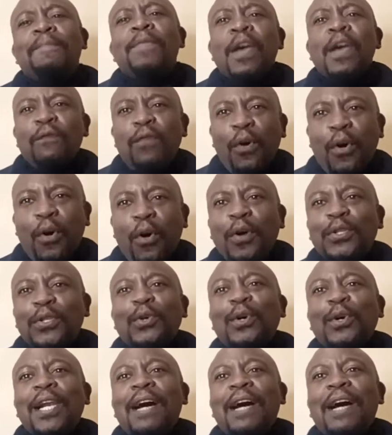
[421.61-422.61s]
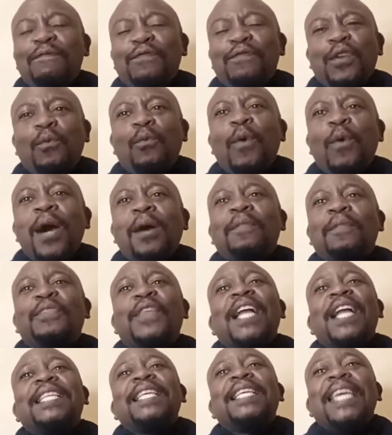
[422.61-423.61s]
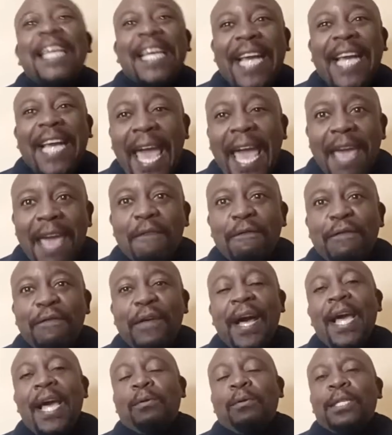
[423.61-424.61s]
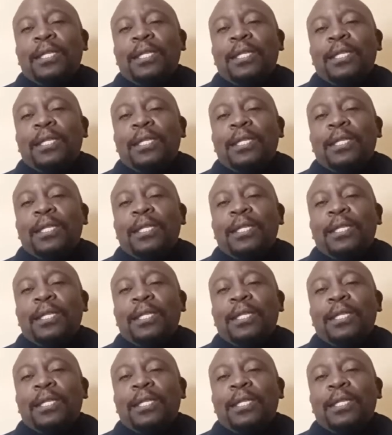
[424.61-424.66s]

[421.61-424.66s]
For God so loved the world that he gave Elder